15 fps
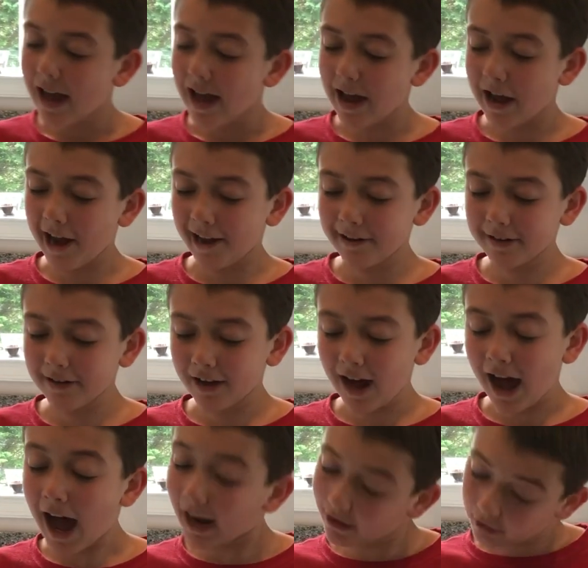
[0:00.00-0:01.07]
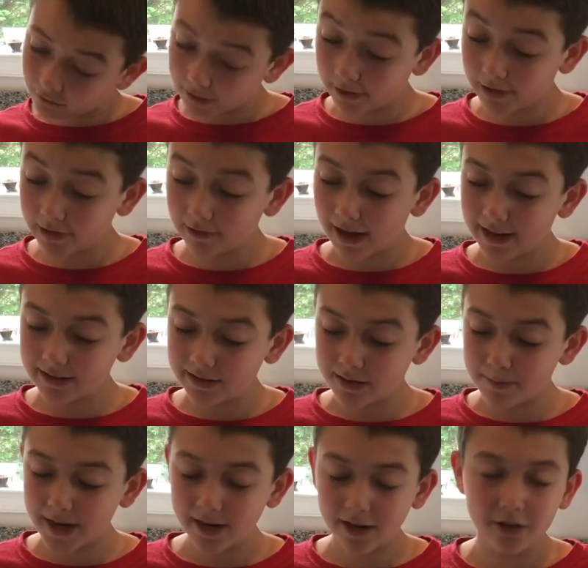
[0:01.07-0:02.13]
And I don't really like
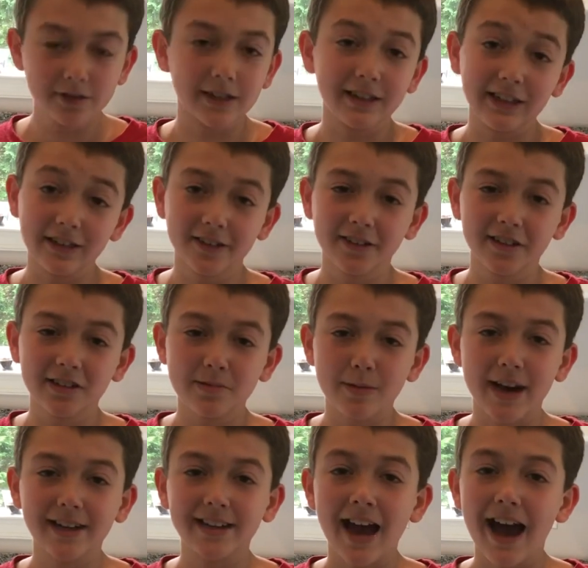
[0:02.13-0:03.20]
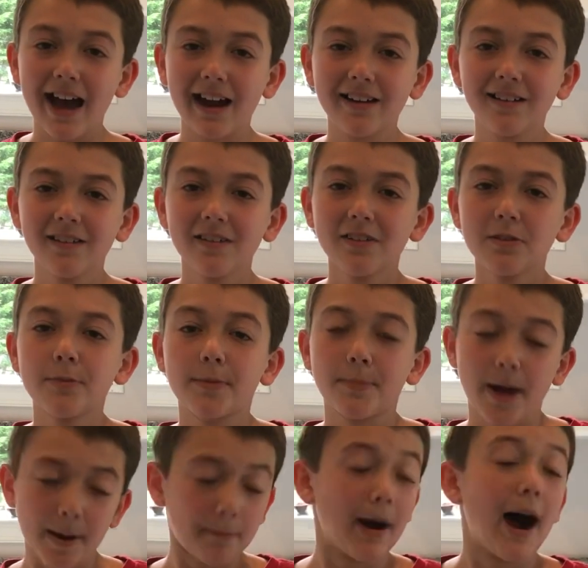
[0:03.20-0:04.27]
tomatoes, and neither does my dad, but
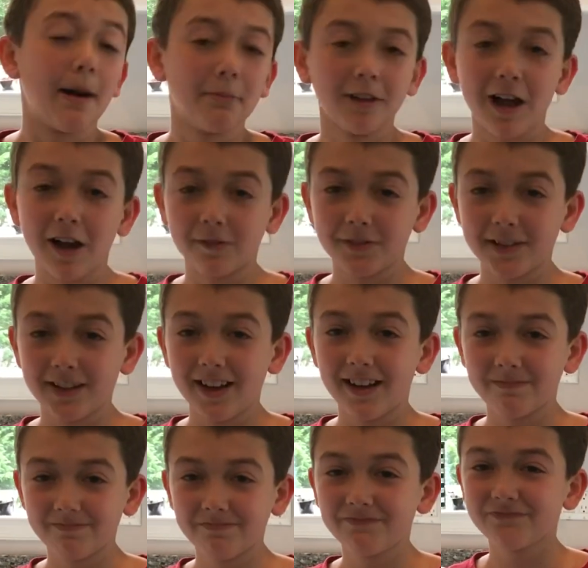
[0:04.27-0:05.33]
my mom loves them.